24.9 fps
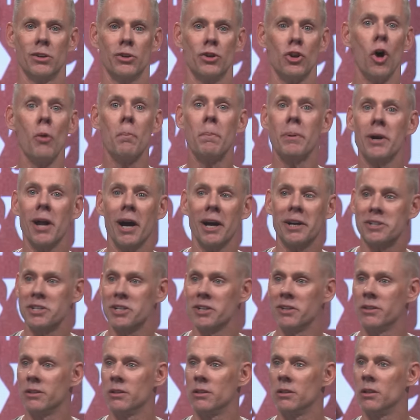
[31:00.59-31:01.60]
no
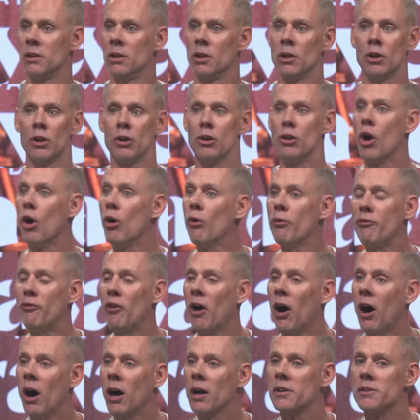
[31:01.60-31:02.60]
production, no
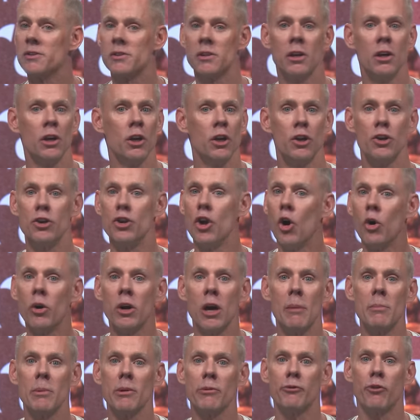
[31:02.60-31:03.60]
fogs, no
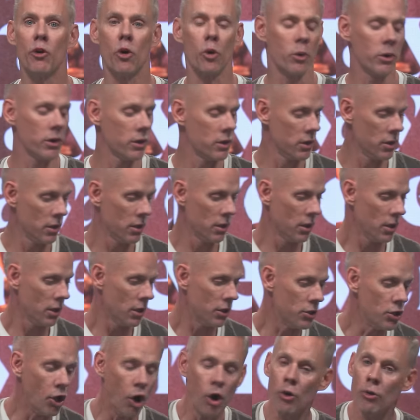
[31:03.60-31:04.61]
coming forward,
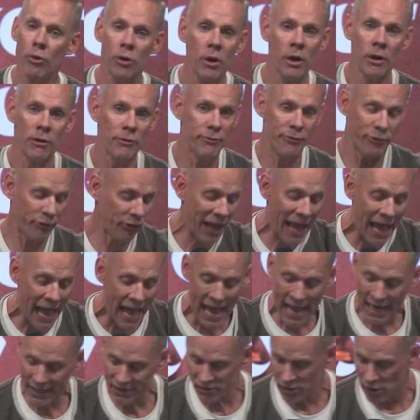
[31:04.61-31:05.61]
no
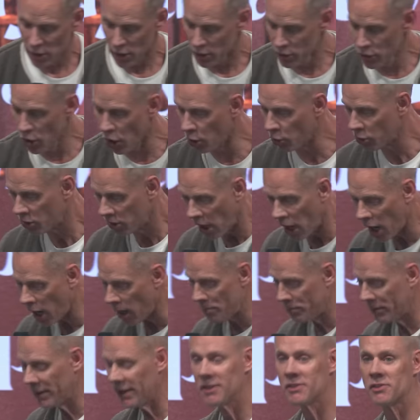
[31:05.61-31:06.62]
flags, no
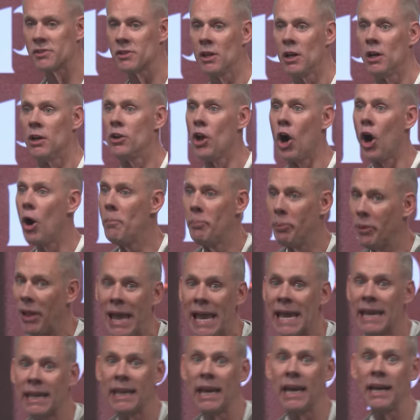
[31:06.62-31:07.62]
carpets, no
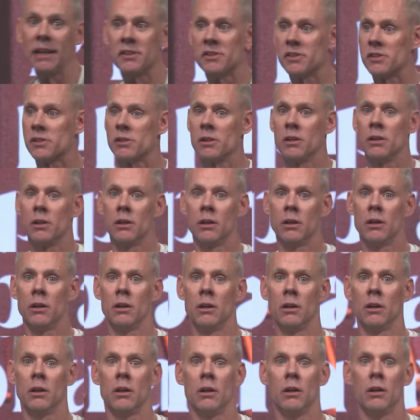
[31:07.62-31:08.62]
blankets.
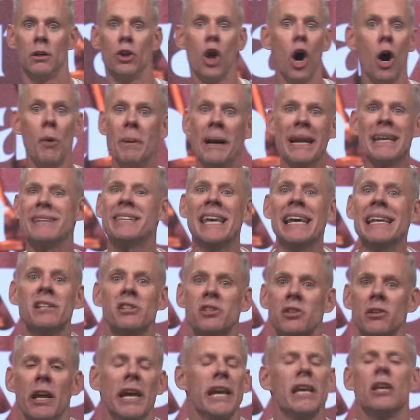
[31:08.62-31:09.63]
Nobody's getting
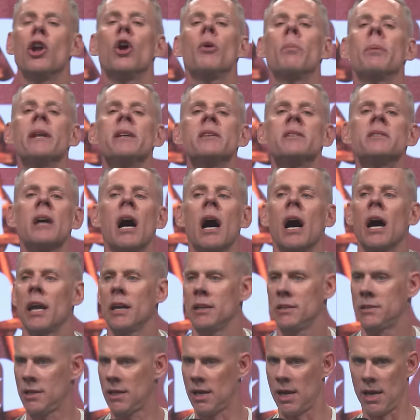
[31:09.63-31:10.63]
slain. Nobody's
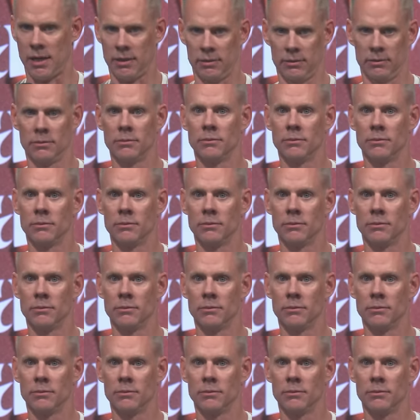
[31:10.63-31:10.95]
dying today.